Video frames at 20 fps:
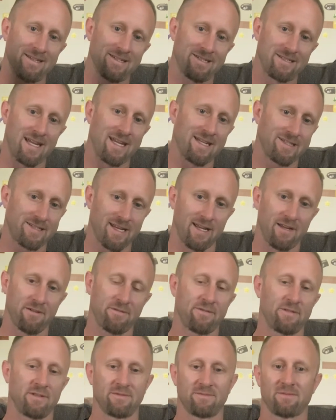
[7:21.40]
Stay
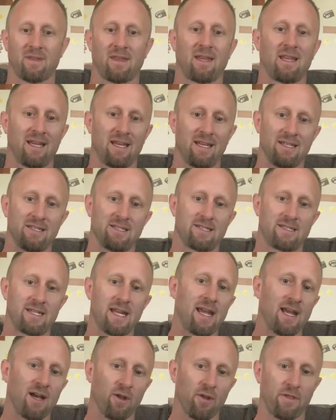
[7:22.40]
safe,
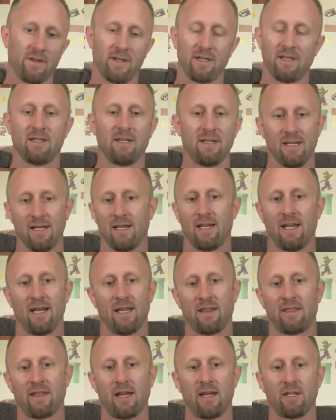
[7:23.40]
stay healthy,
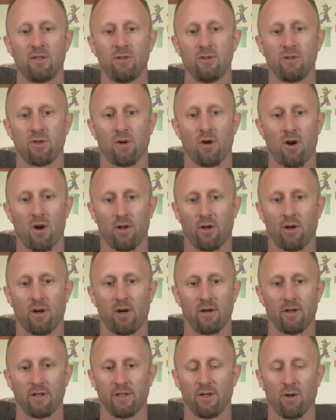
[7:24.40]
and thank you to all
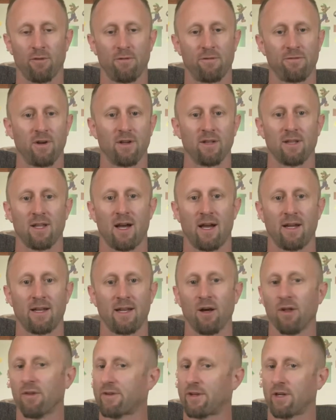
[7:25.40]
our, you know,
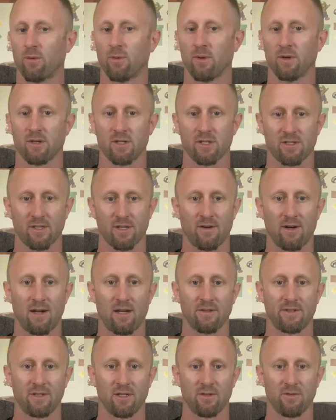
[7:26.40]
frontline healthcare workers that are
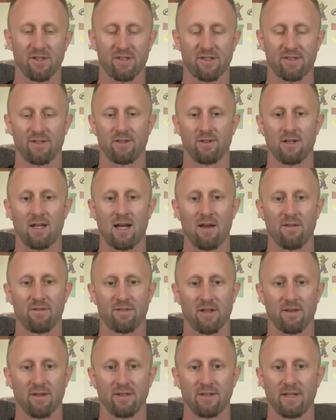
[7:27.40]
out there risking their
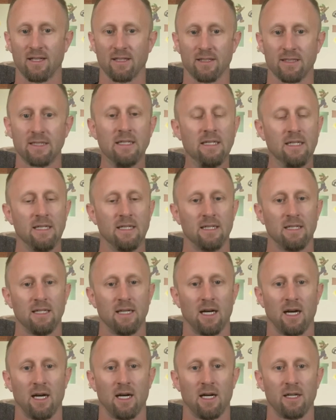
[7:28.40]
lives on the daily
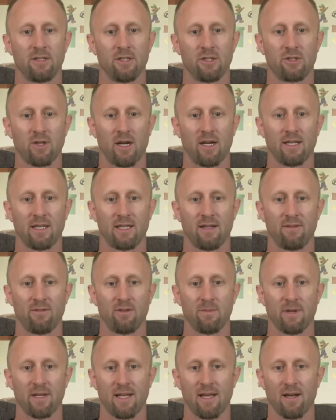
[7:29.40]
uh, to try to get
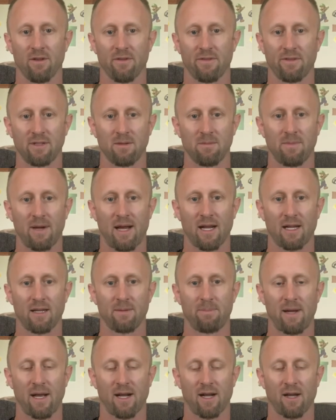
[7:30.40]
everybody healthy and
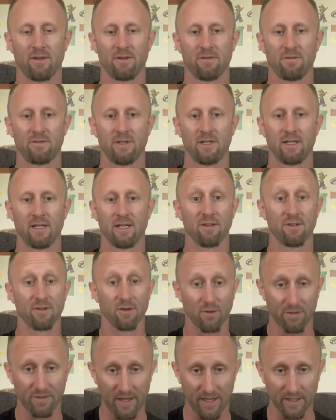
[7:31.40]
back back on their feet again.
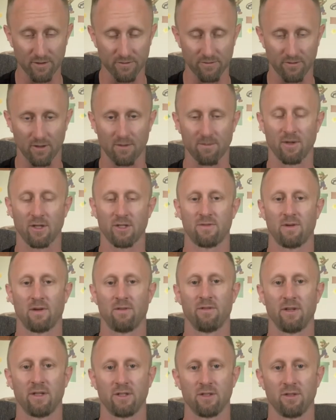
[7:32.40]
So thank you very much for
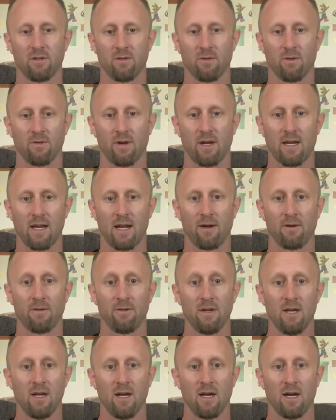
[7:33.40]
everything you're doing right
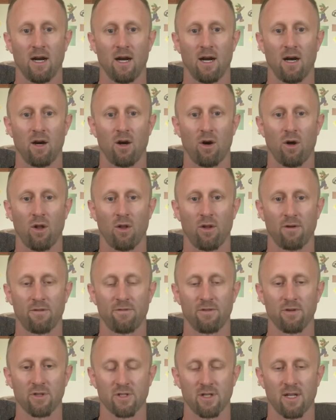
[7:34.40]
now, uh, all our
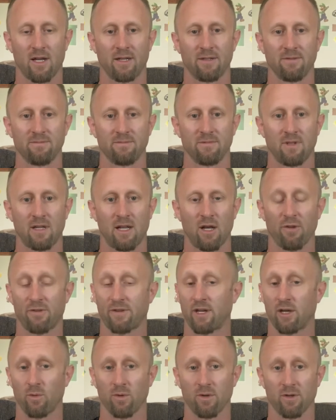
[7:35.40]
first line
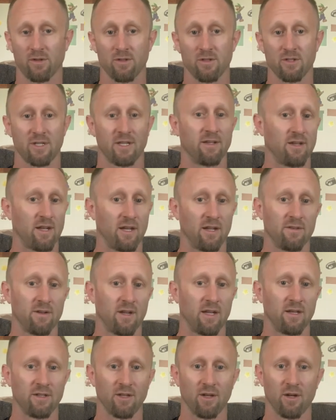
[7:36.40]
healthcare workers and,
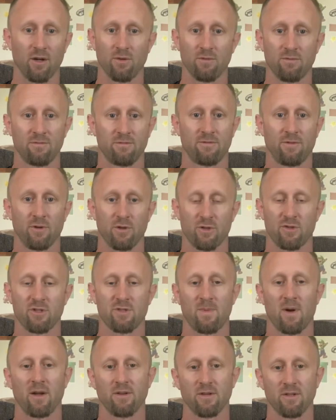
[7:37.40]
and, and, you know, first
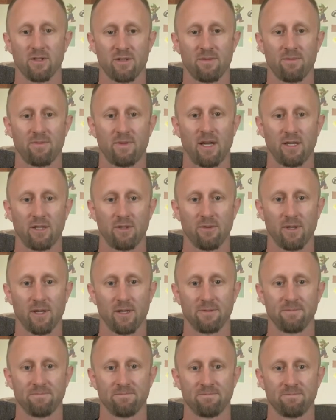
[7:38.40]
responders. Thank you
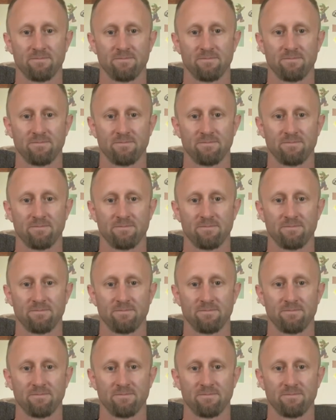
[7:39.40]
again.